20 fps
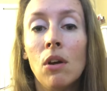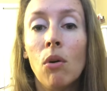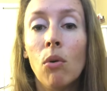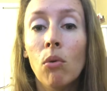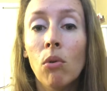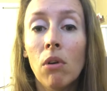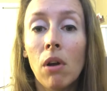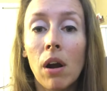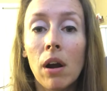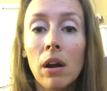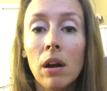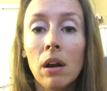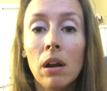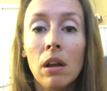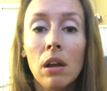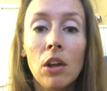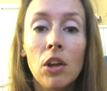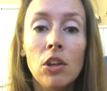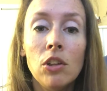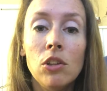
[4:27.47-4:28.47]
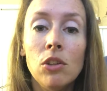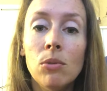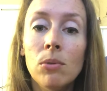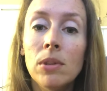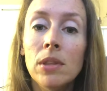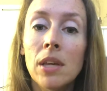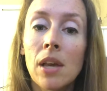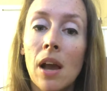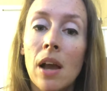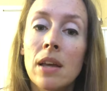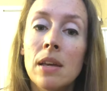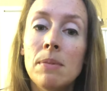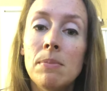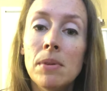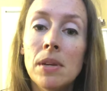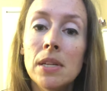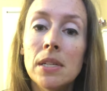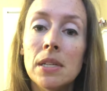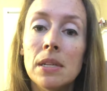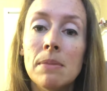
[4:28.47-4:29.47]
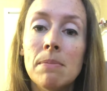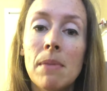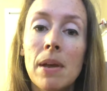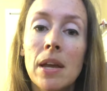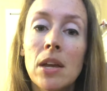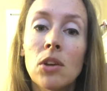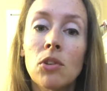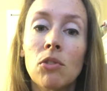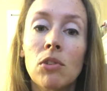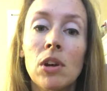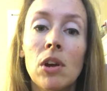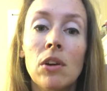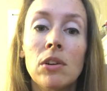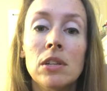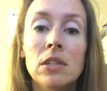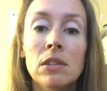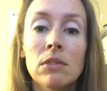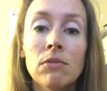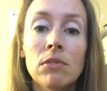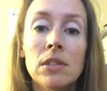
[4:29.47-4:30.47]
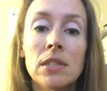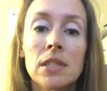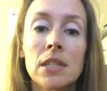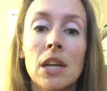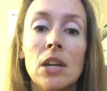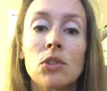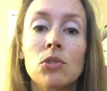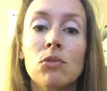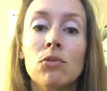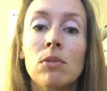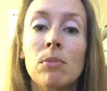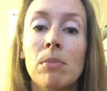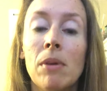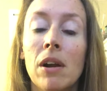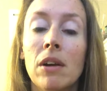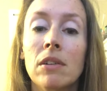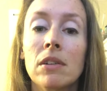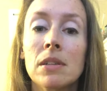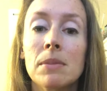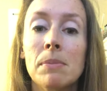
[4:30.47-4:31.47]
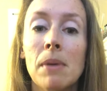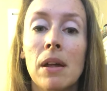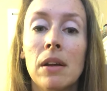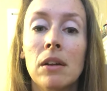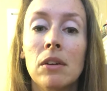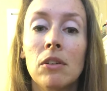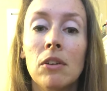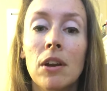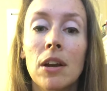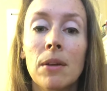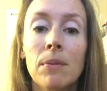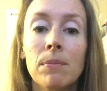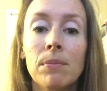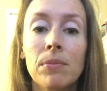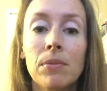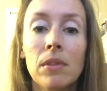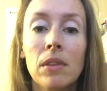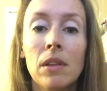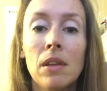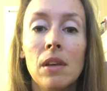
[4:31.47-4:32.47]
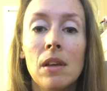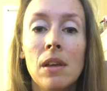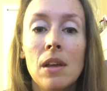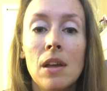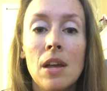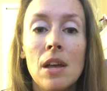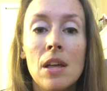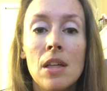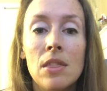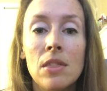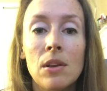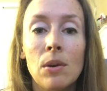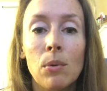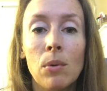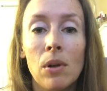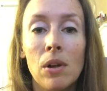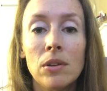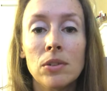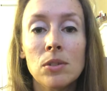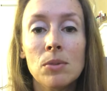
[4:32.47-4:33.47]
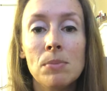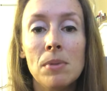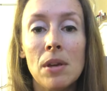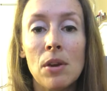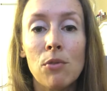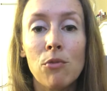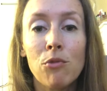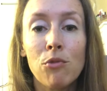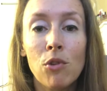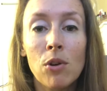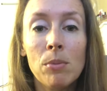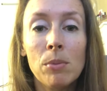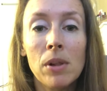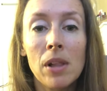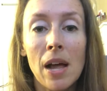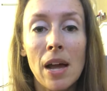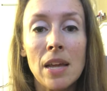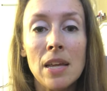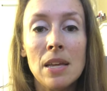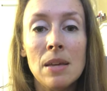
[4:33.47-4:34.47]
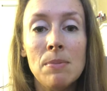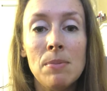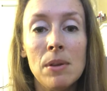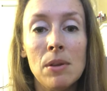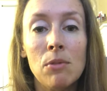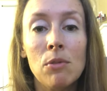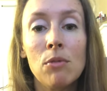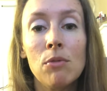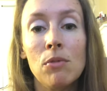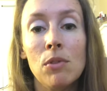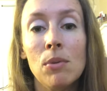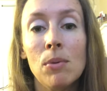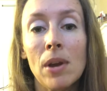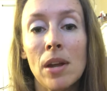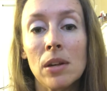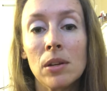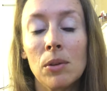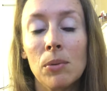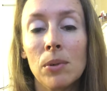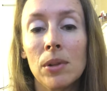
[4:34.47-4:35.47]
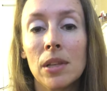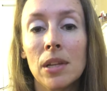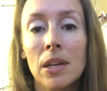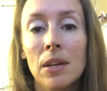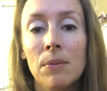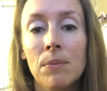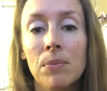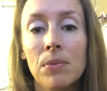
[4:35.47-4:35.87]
Or you and the IEP team may agree on a different schedule for progress monitoring. There will also be a formal IEP review annually.